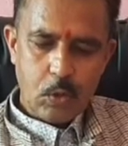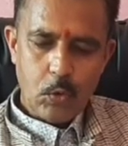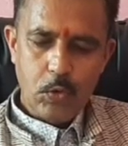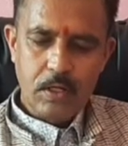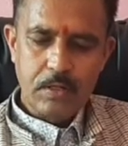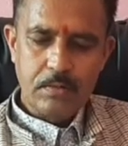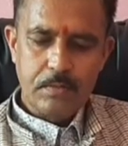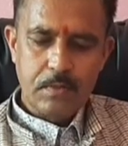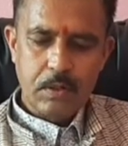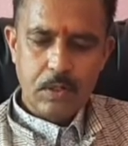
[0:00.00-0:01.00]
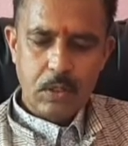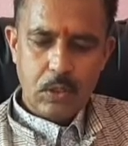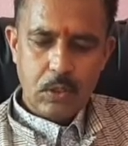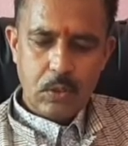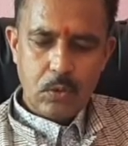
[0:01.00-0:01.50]
Chlorine,
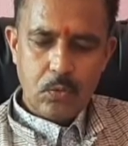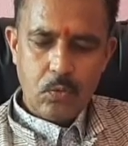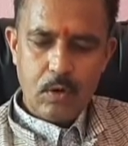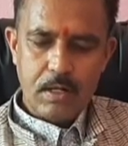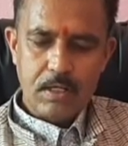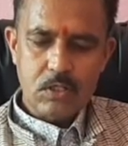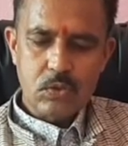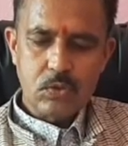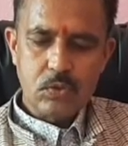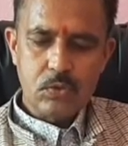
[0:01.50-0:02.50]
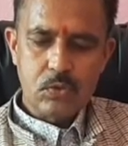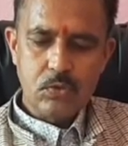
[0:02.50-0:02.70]
1s2,